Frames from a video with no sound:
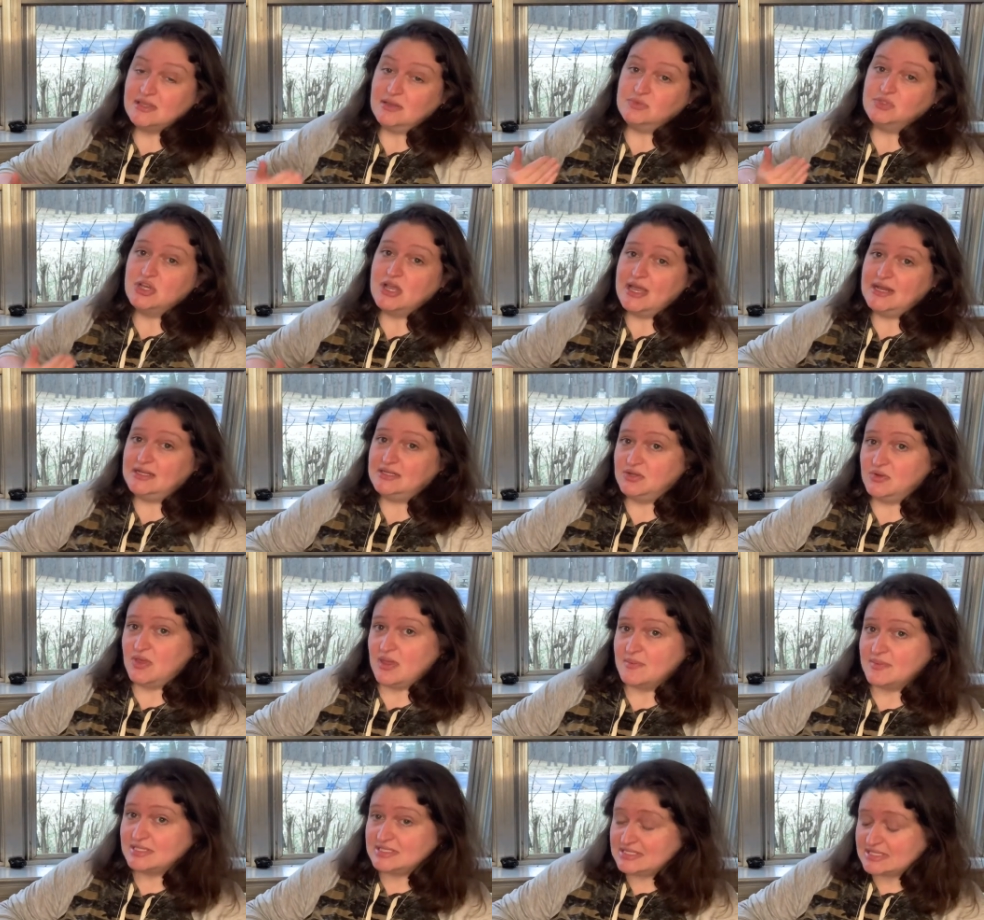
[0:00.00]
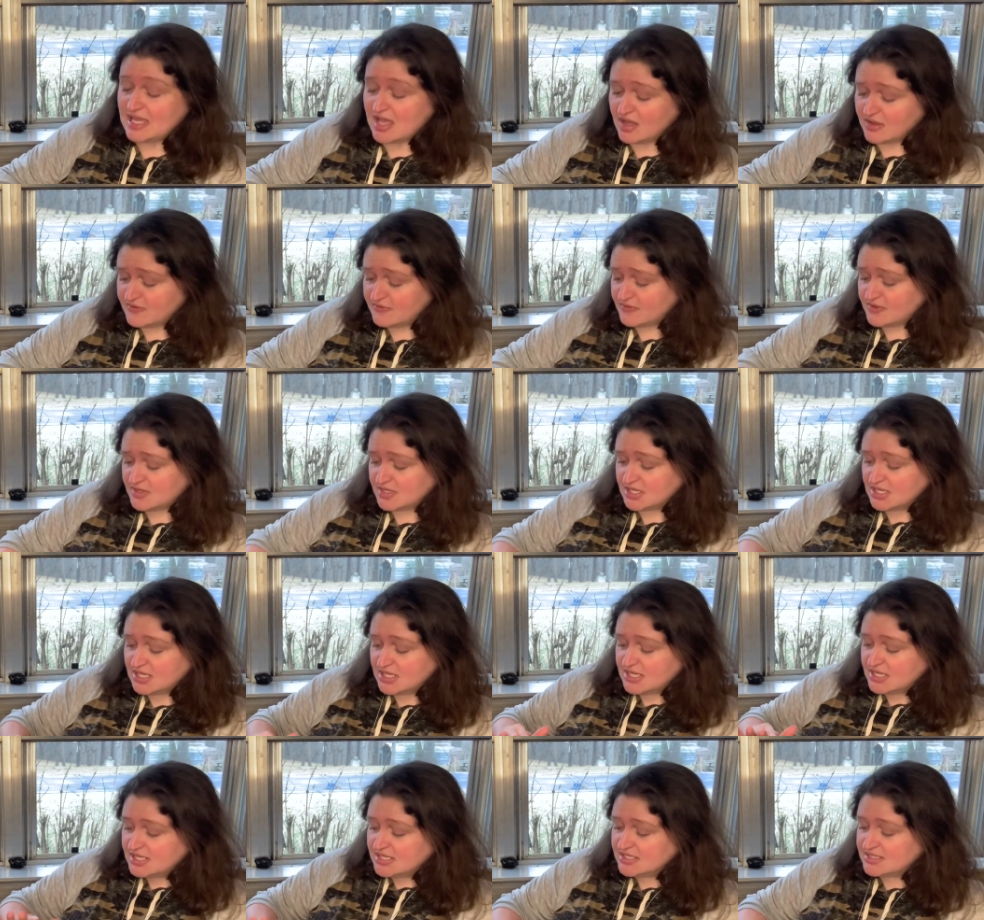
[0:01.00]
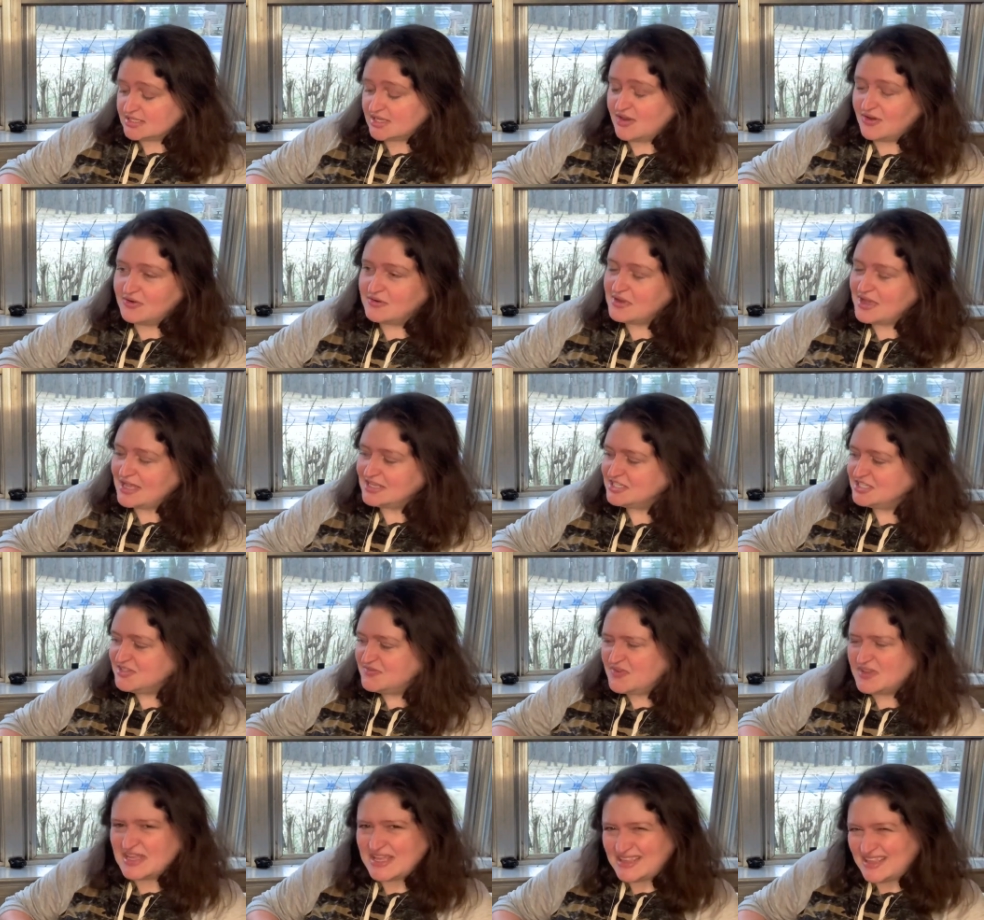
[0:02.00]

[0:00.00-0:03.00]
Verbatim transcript: I'm trying to do that myself. So I just feel like